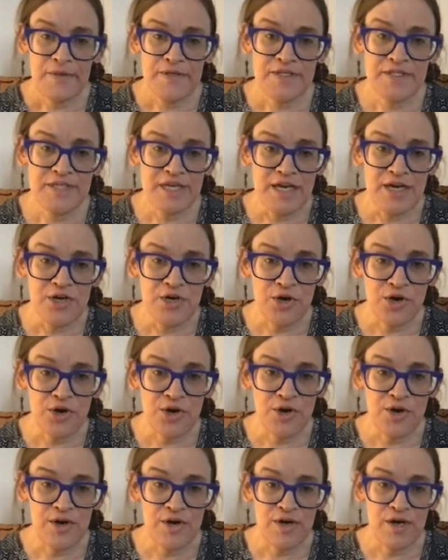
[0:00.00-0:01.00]

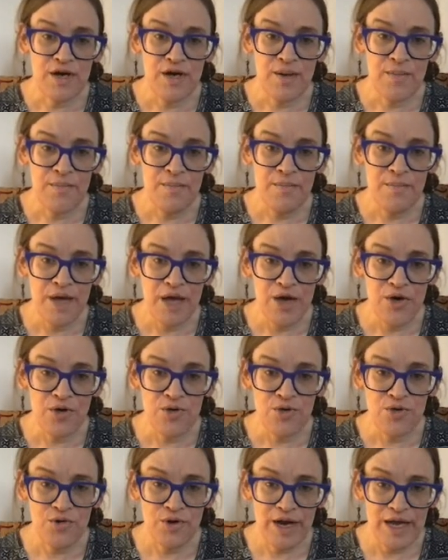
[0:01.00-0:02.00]
senior
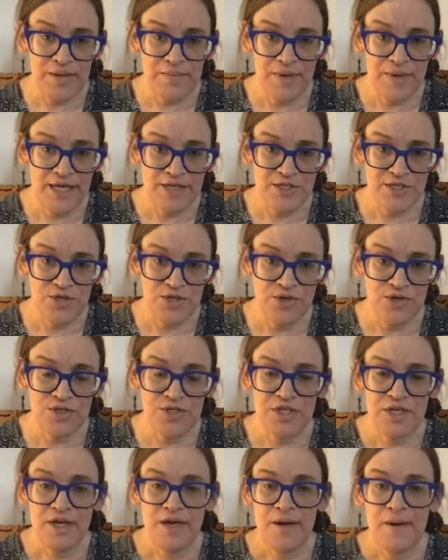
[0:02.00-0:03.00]
male
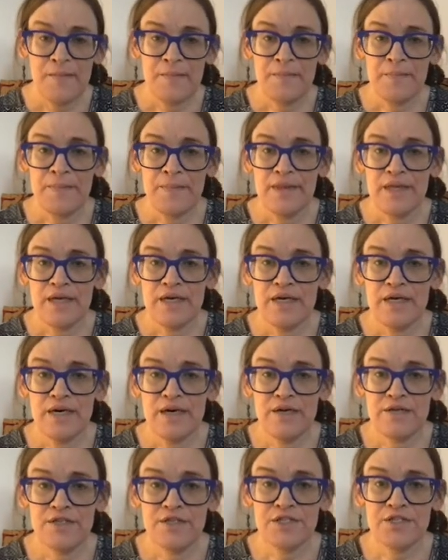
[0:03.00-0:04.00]
grandmasters. But